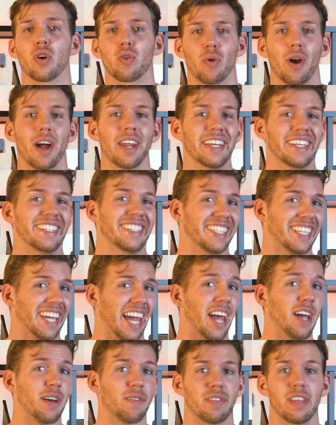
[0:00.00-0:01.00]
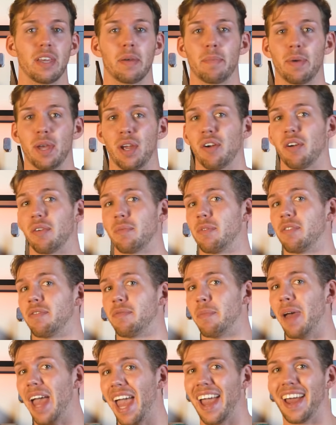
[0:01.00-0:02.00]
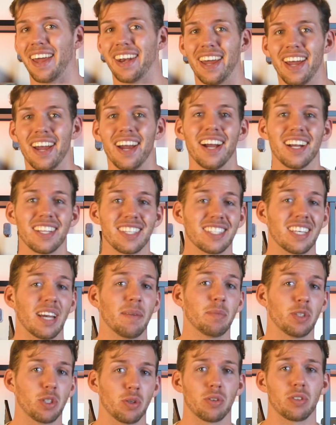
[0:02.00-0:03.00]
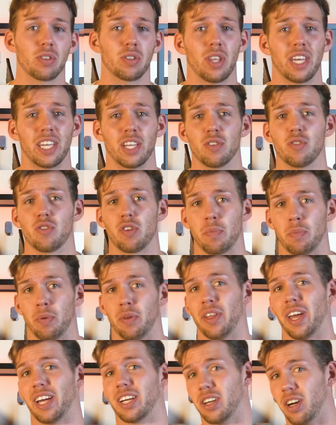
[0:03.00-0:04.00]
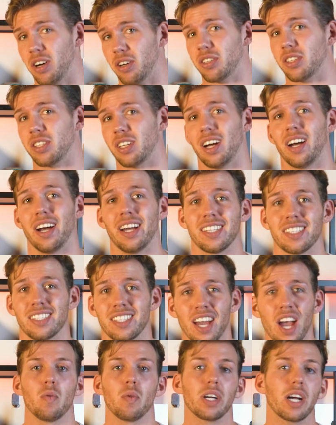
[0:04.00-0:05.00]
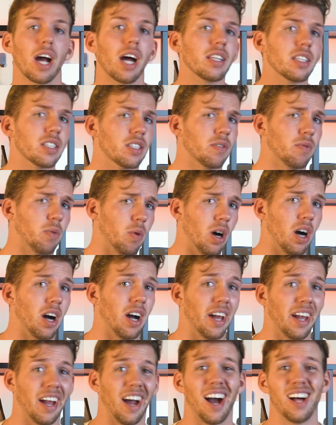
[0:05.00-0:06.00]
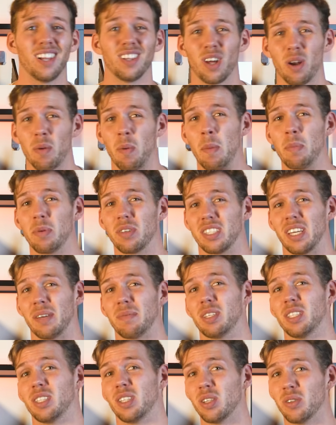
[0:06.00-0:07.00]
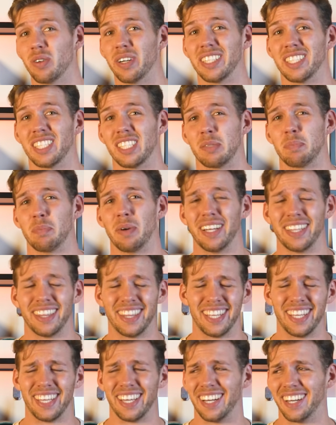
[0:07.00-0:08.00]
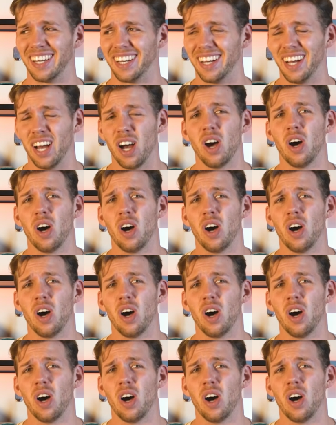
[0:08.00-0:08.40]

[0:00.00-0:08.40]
grinding decay of the Imperium of Man, and some do it so they can triple their cock size. Regardless of why, a lot of people seem to do it despite the